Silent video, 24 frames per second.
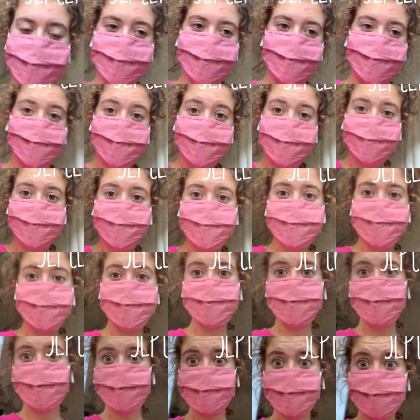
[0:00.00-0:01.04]
It was
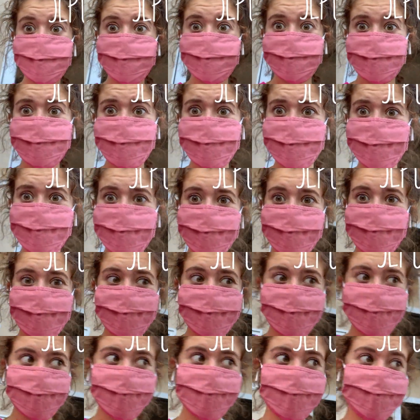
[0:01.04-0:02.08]
45 degrees outside, so
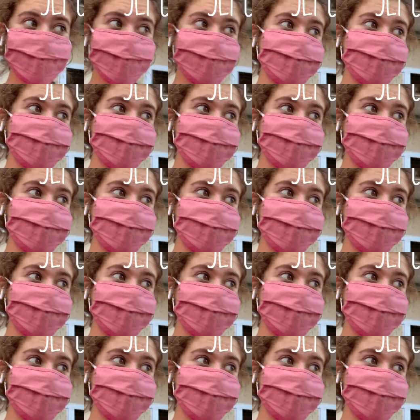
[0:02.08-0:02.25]
it was really